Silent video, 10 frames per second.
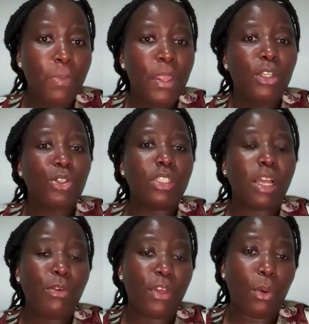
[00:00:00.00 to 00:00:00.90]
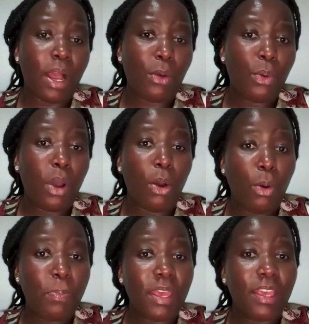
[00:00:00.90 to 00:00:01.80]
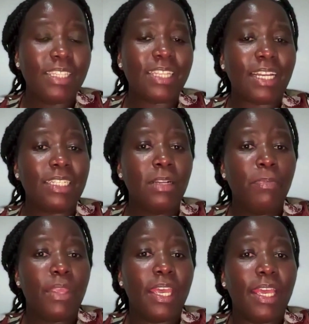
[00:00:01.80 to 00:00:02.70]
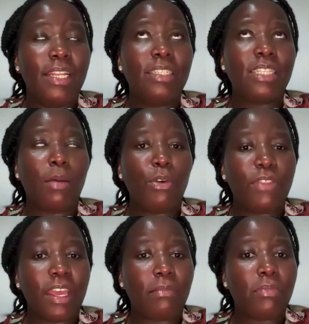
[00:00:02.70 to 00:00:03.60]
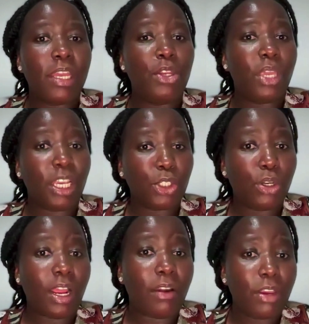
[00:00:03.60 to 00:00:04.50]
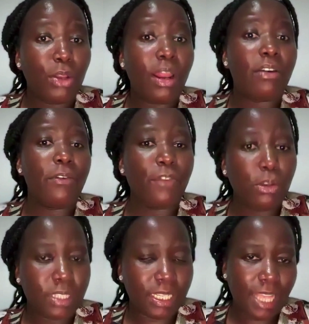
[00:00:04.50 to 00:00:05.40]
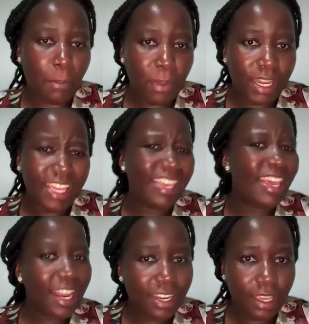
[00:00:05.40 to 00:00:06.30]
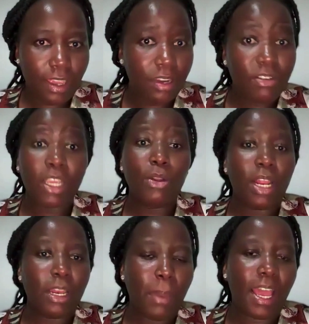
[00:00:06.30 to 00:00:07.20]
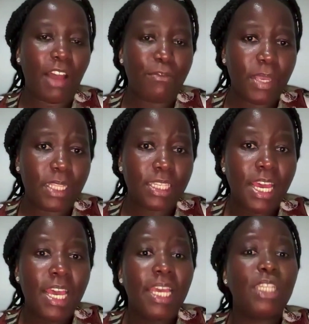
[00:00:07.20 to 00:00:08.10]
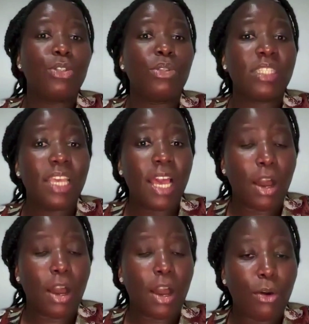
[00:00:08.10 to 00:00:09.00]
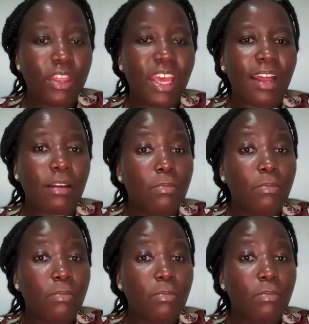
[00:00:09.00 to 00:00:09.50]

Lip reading: So some of the work we were hoping is that in some of the education curricular reviews that's happening yearly and regularly by governments is to see how they can